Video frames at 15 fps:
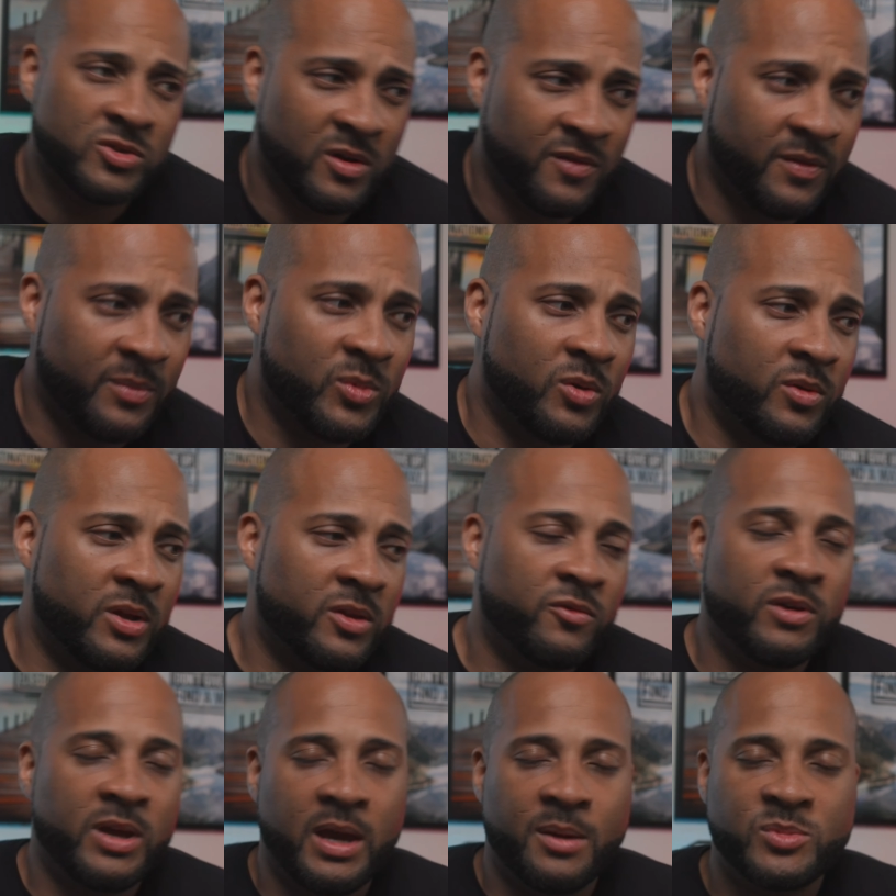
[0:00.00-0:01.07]
so if I'm doing a
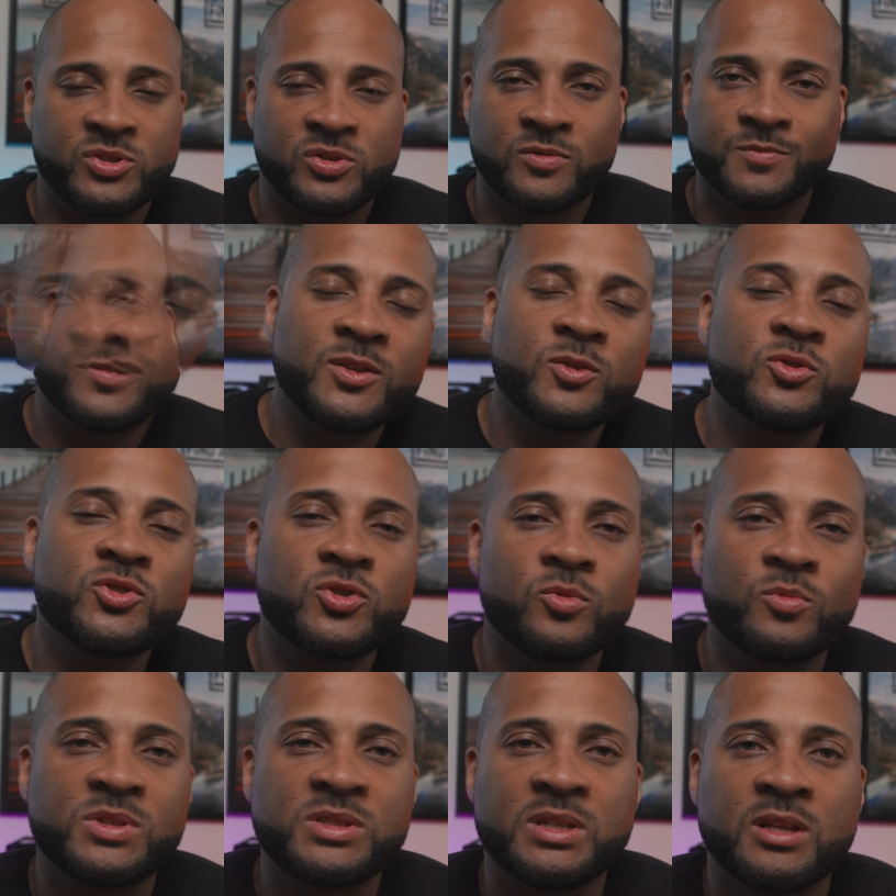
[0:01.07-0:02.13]
3-camera shoot, I do
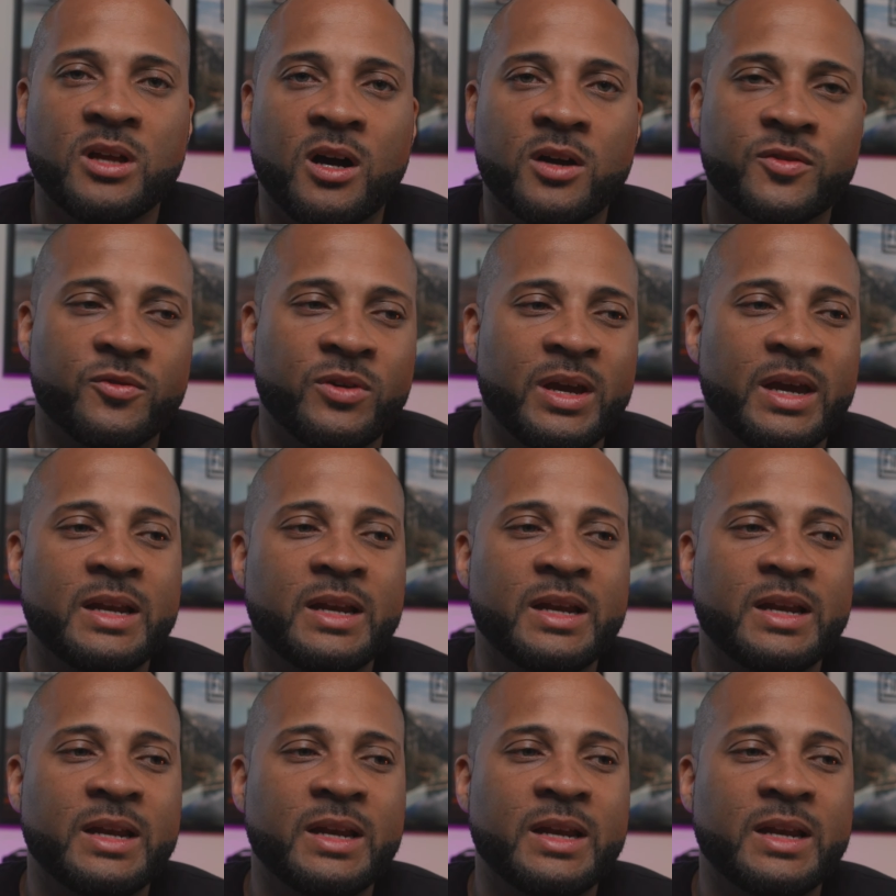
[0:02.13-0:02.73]
shoot with C-Log 3.